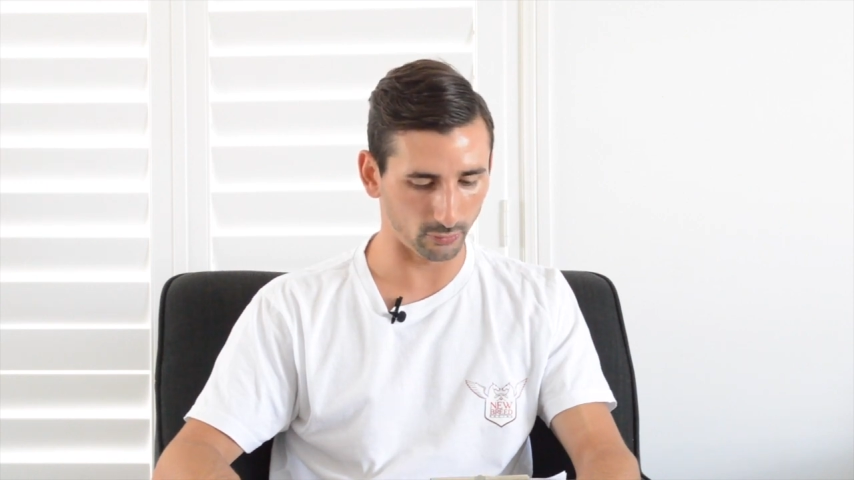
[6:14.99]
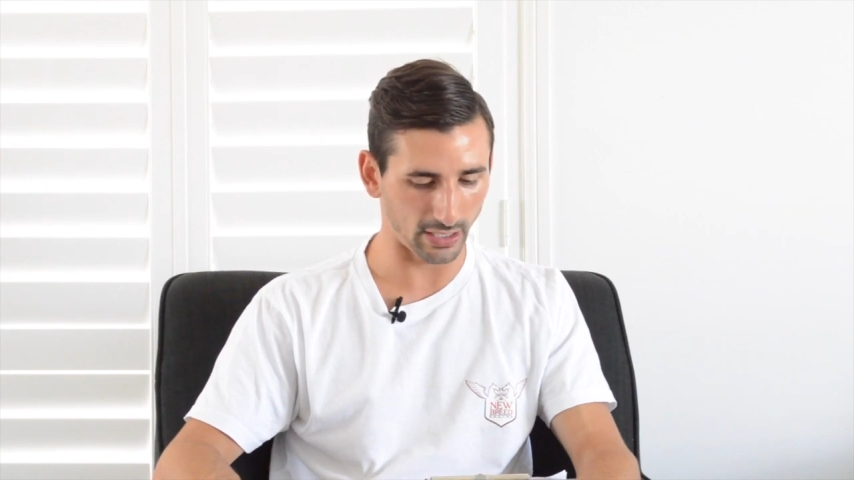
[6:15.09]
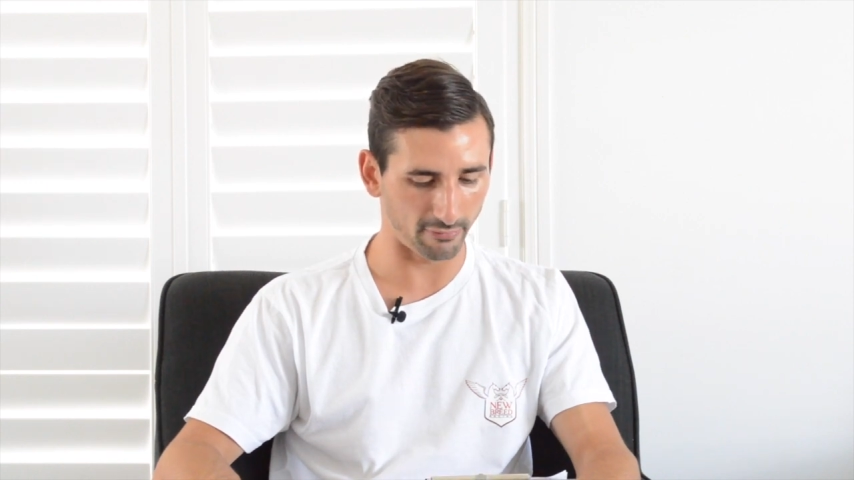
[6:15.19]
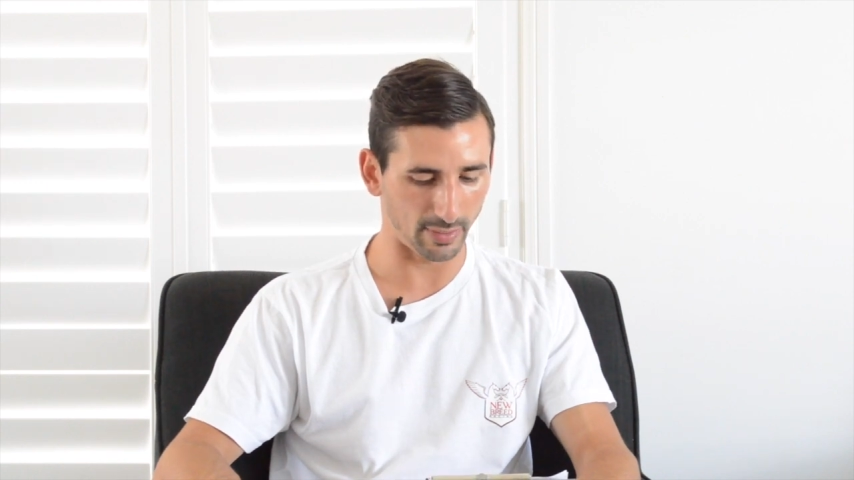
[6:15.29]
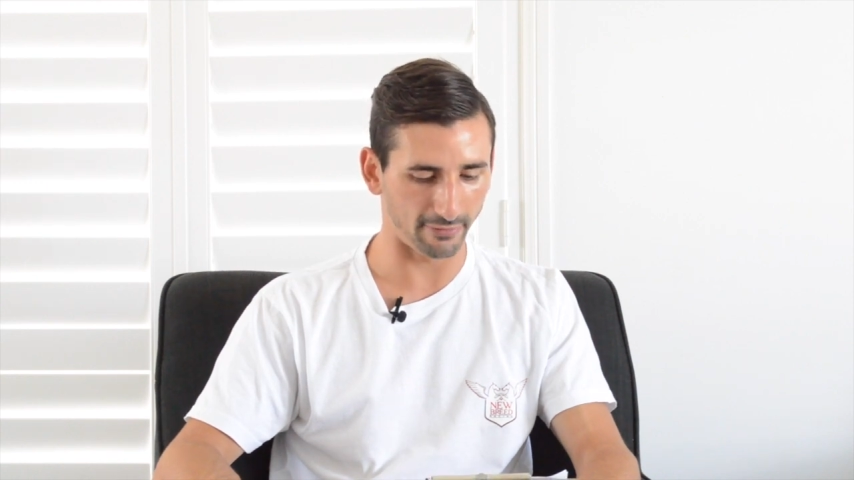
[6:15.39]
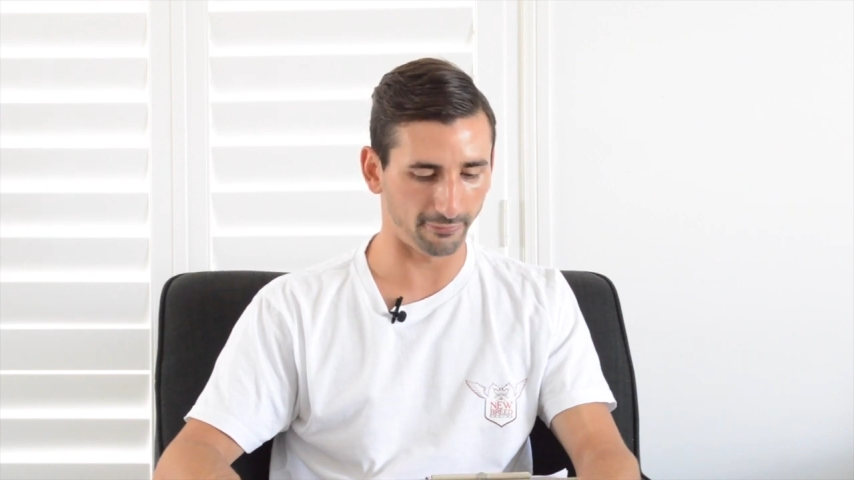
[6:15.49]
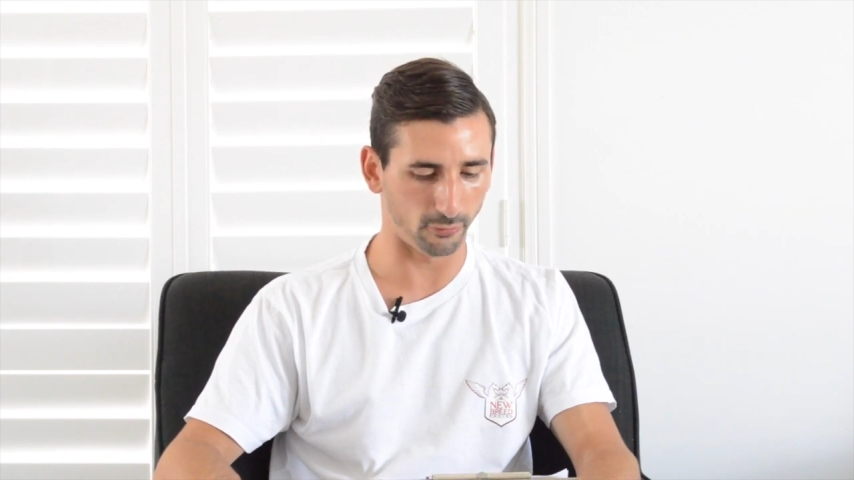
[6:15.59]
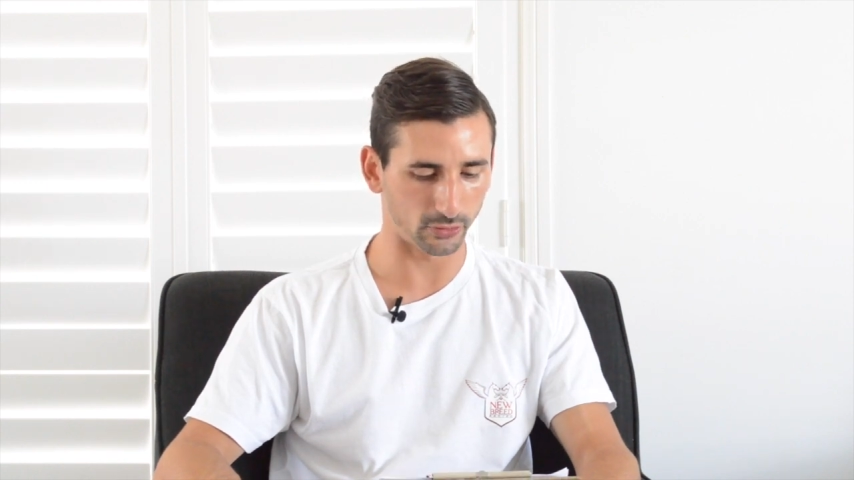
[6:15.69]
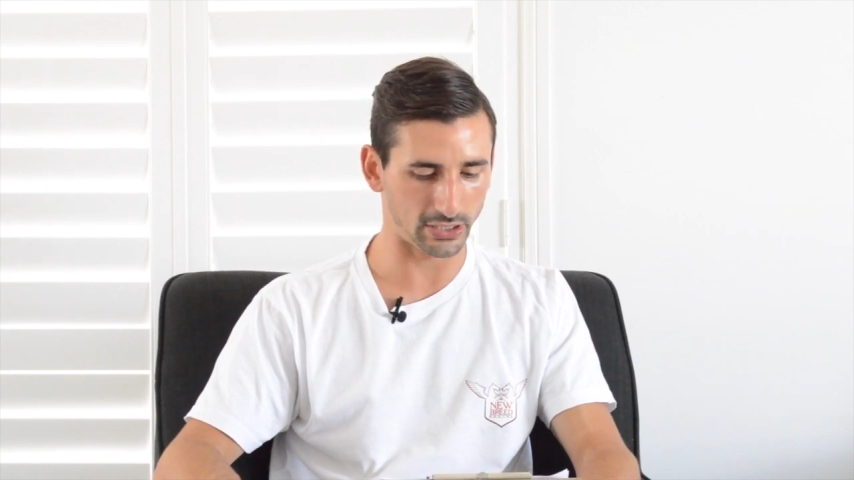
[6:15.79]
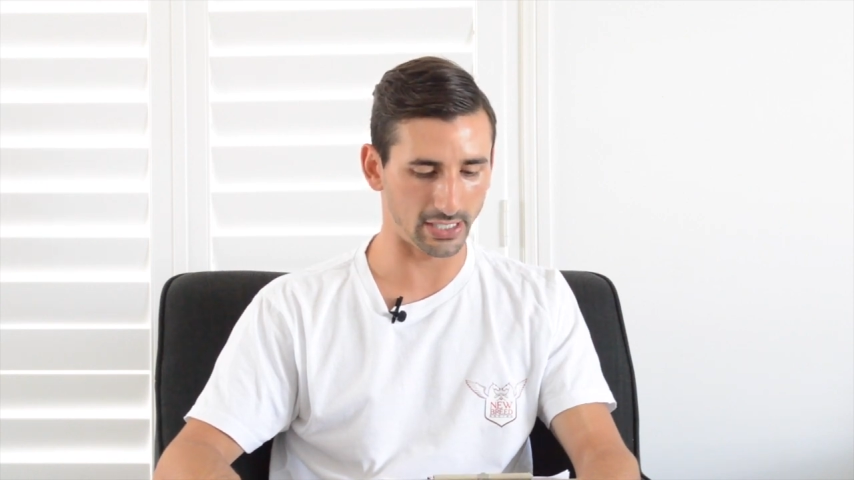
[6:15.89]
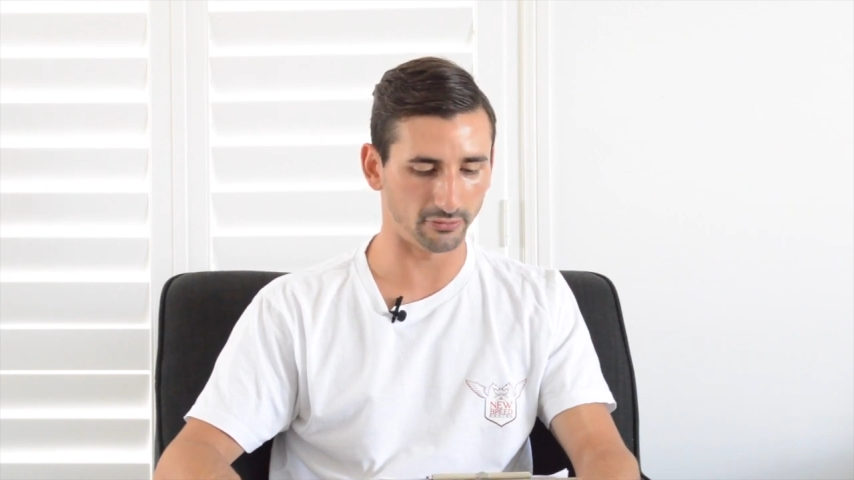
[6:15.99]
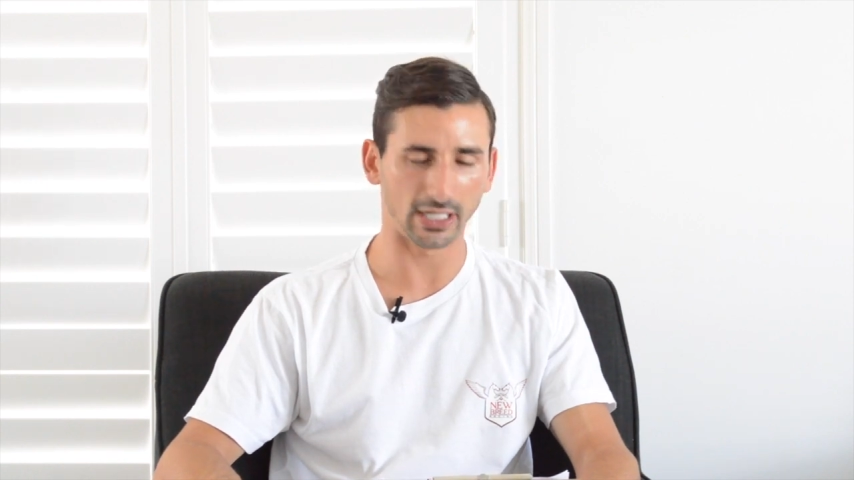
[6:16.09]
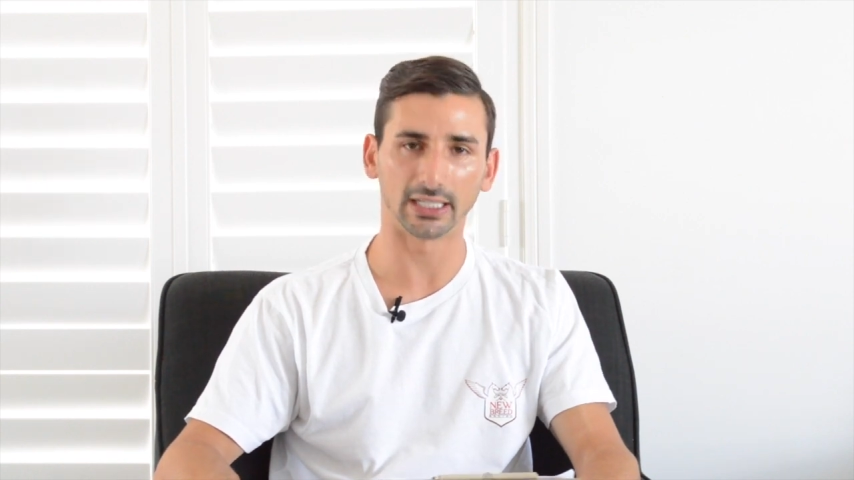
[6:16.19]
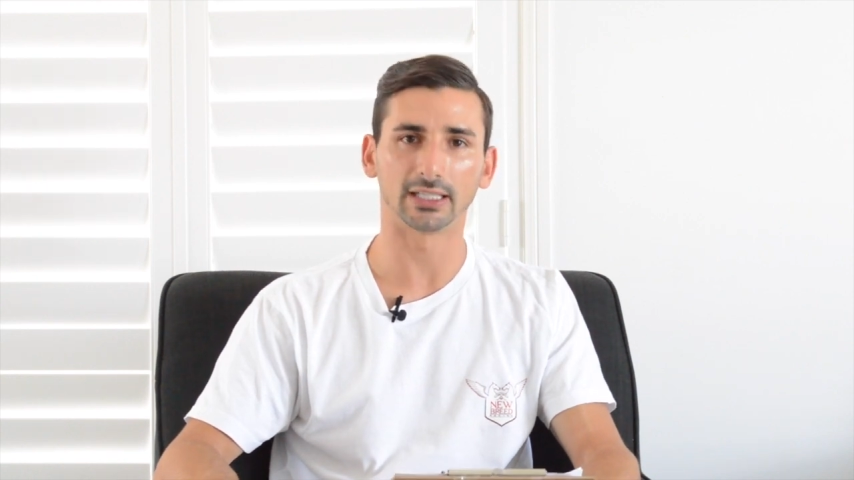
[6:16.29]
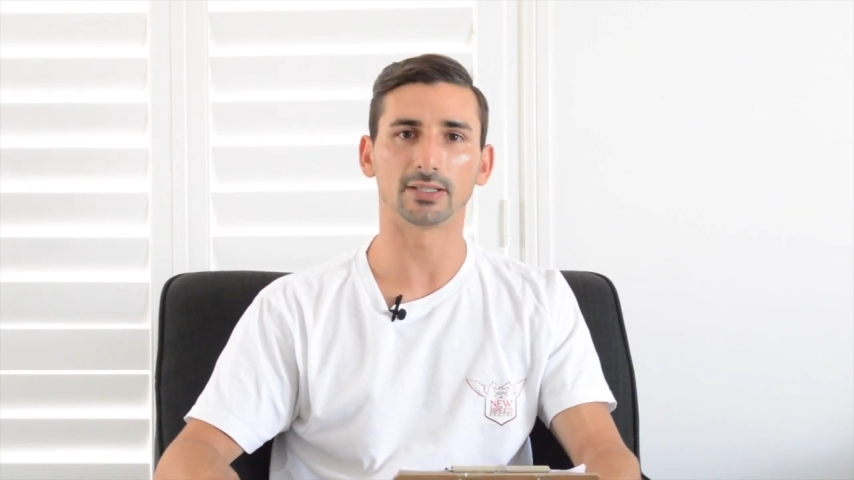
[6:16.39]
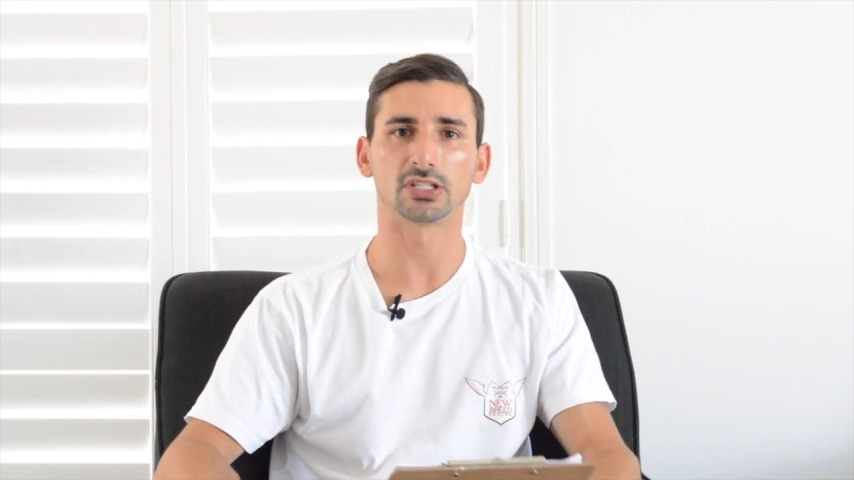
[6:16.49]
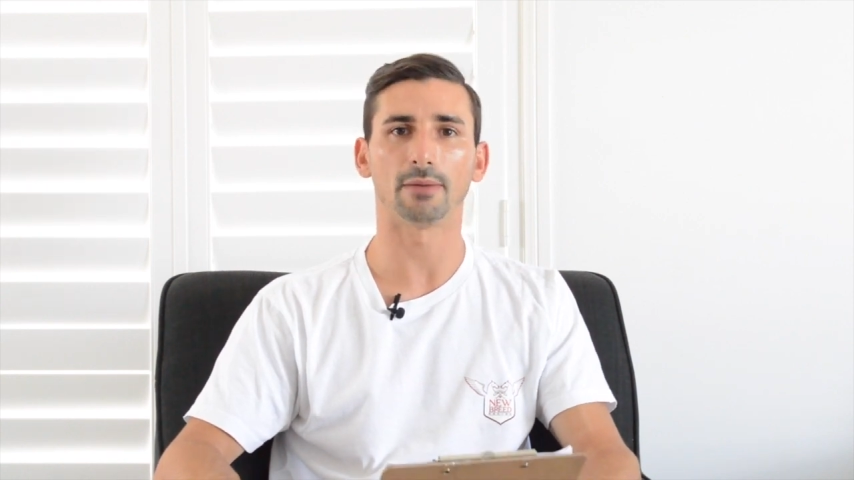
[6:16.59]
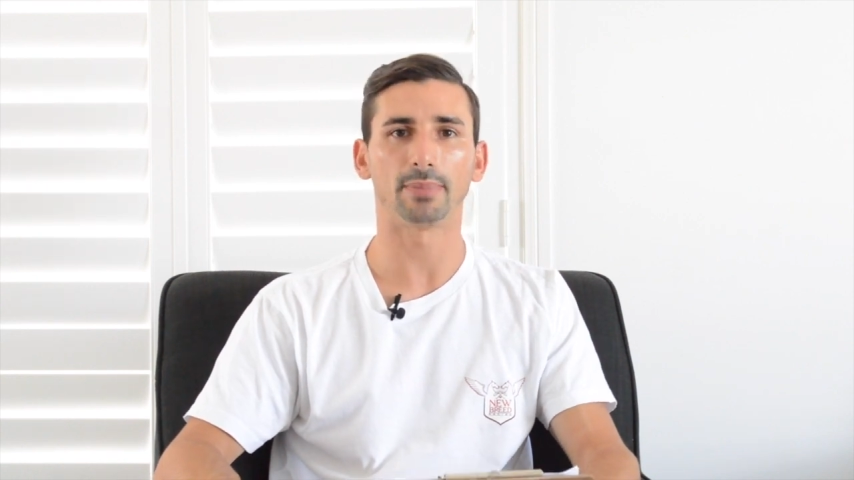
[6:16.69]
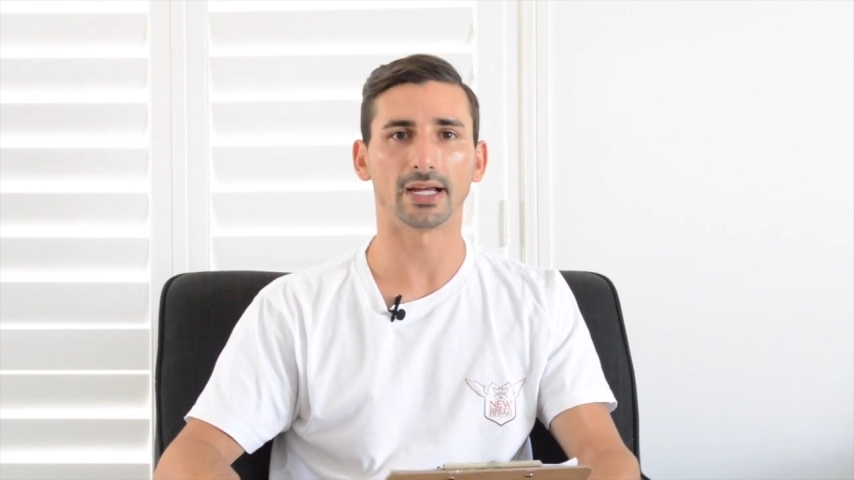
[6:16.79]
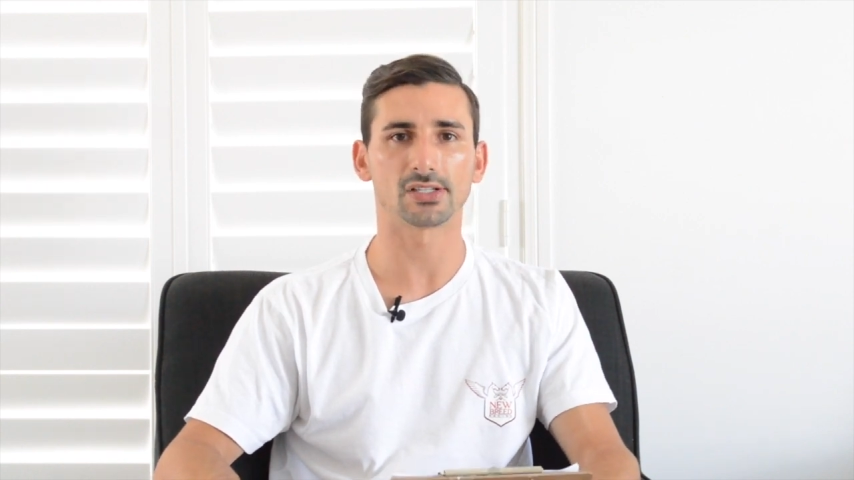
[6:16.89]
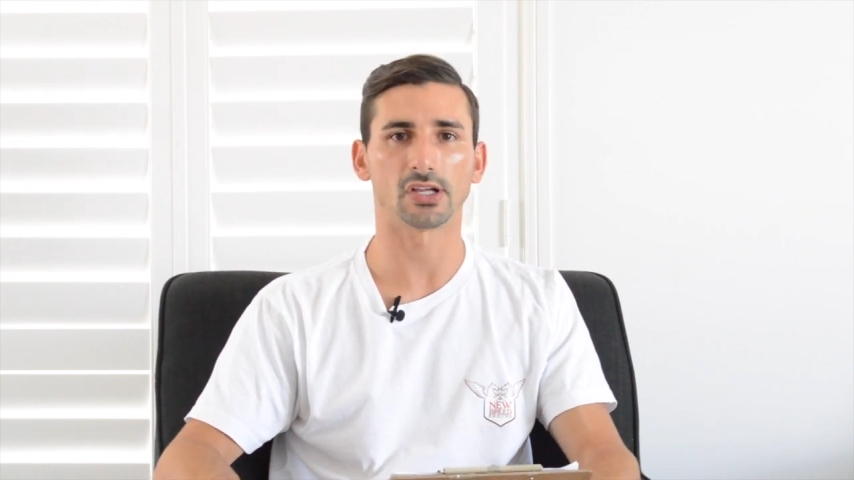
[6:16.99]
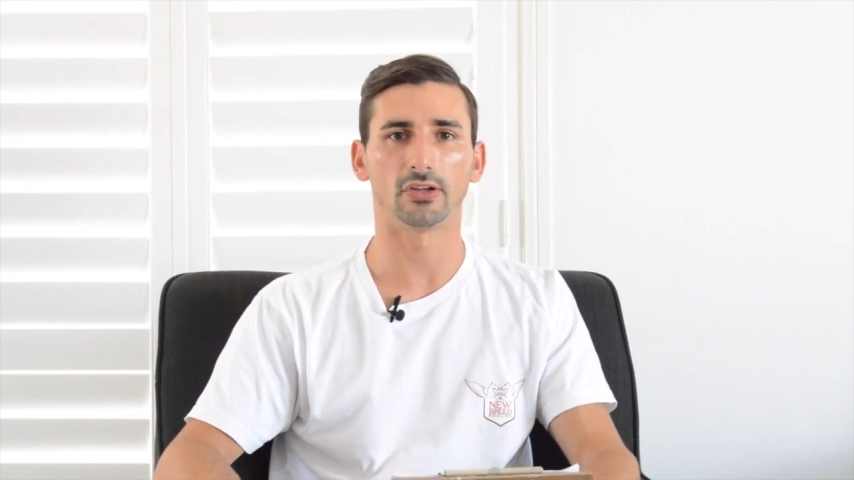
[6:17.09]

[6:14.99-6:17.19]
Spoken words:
We'll have about 14 running in the jump out,